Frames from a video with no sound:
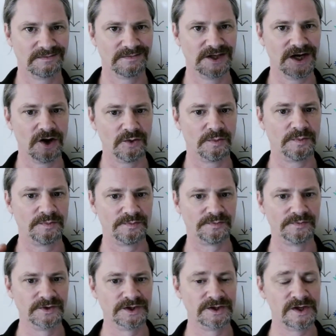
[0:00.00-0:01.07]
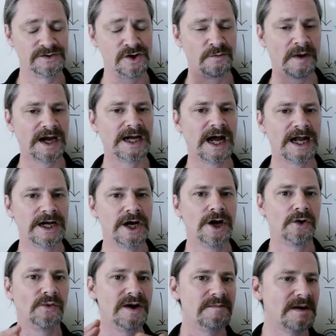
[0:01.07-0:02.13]
you know, you might not
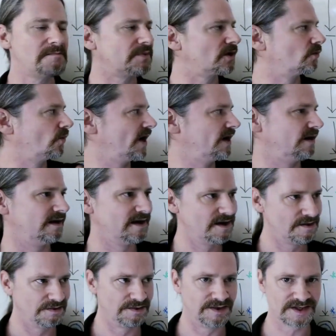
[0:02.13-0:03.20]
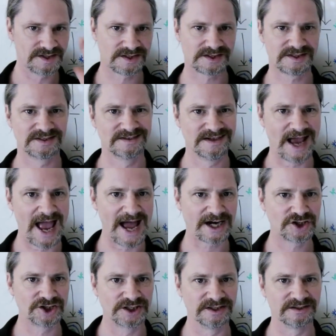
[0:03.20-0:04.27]
remember when this
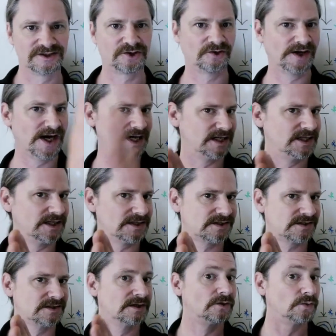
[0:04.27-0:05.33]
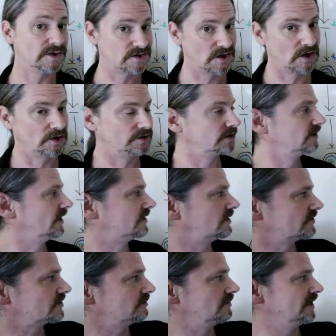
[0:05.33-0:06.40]
action created this result. It
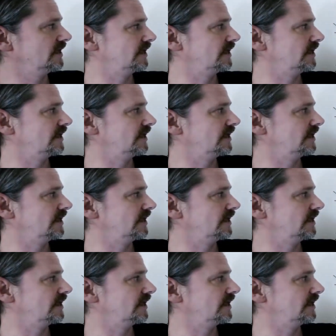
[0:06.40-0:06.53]
doesn't mean